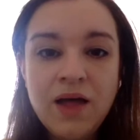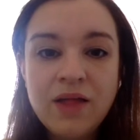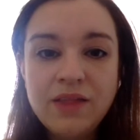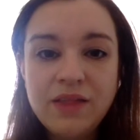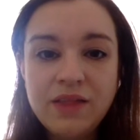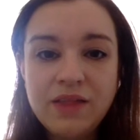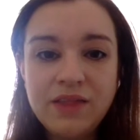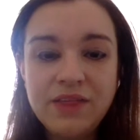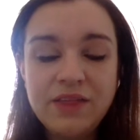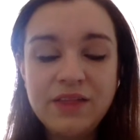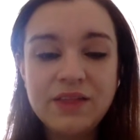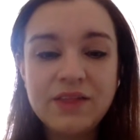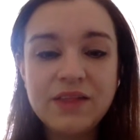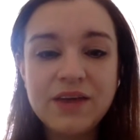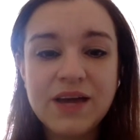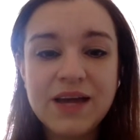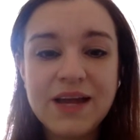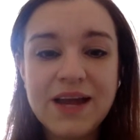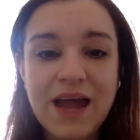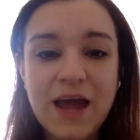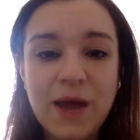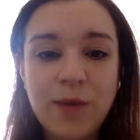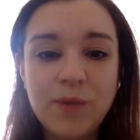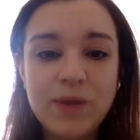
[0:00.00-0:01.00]
The other thing that
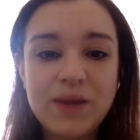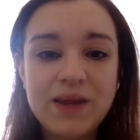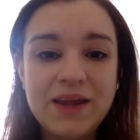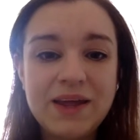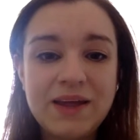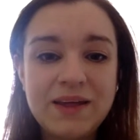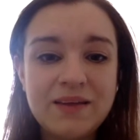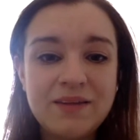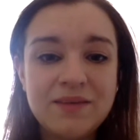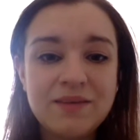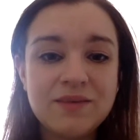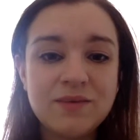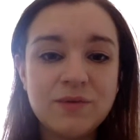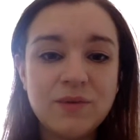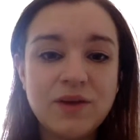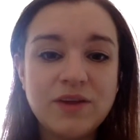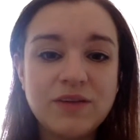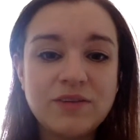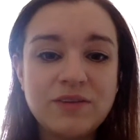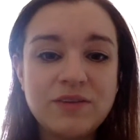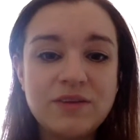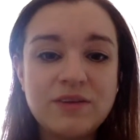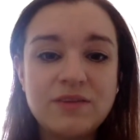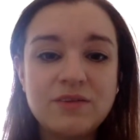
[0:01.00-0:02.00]
can happen is when
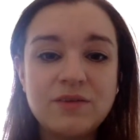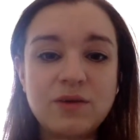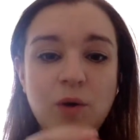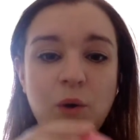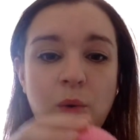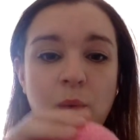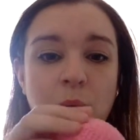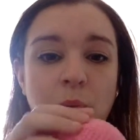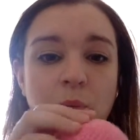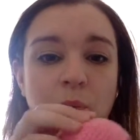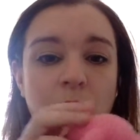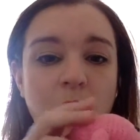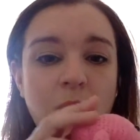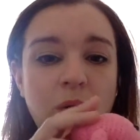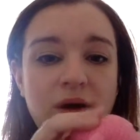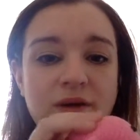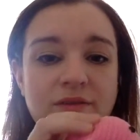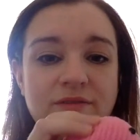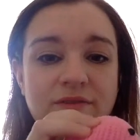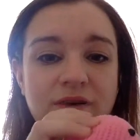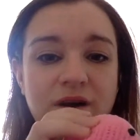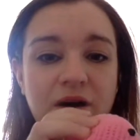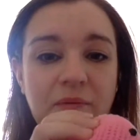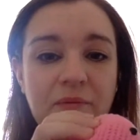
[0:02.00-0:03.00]
she's
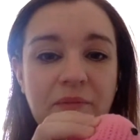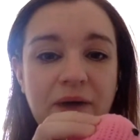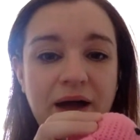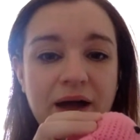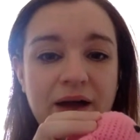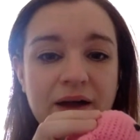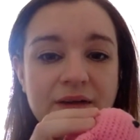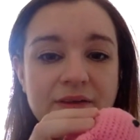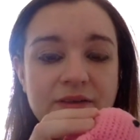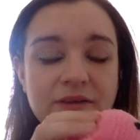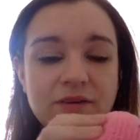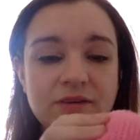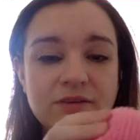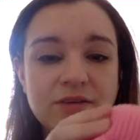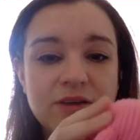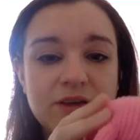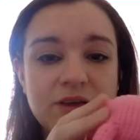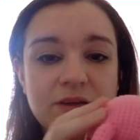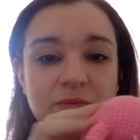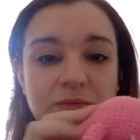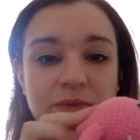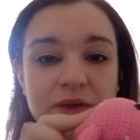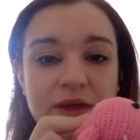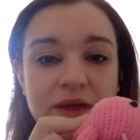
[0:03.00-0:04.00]
quite far back, so she
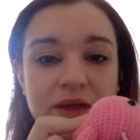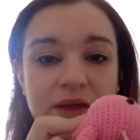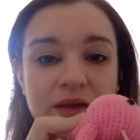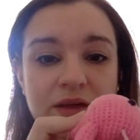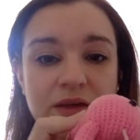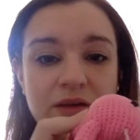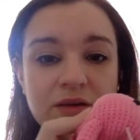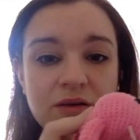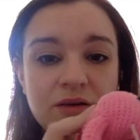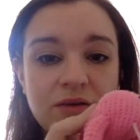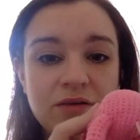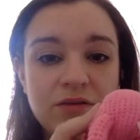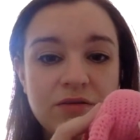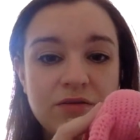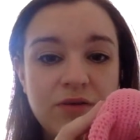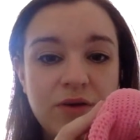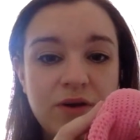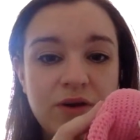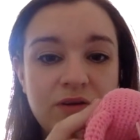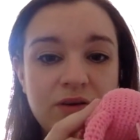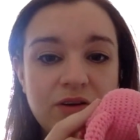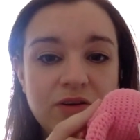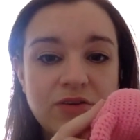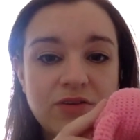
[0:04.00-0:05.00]
can be
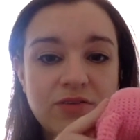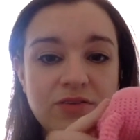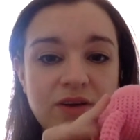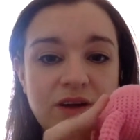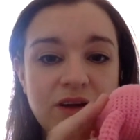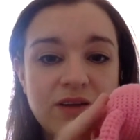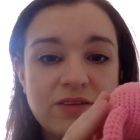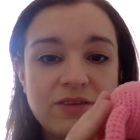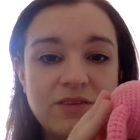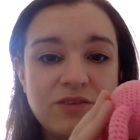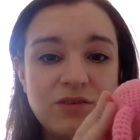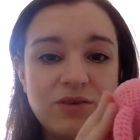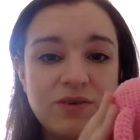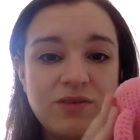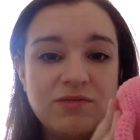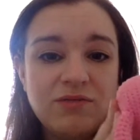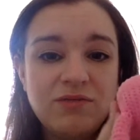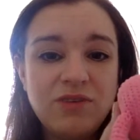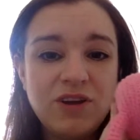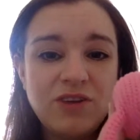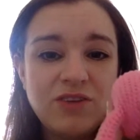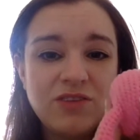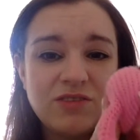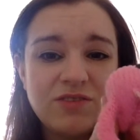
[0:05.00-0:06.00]
very retroverted or even
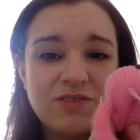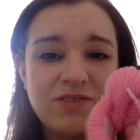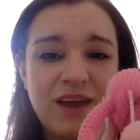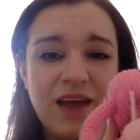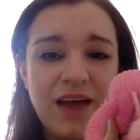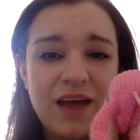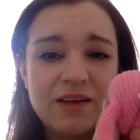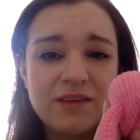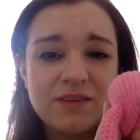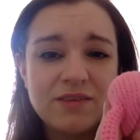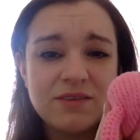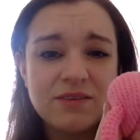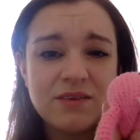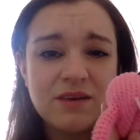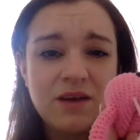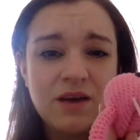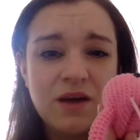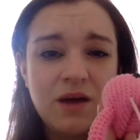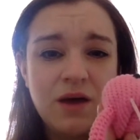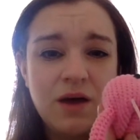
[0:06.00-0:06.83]
retroflexed,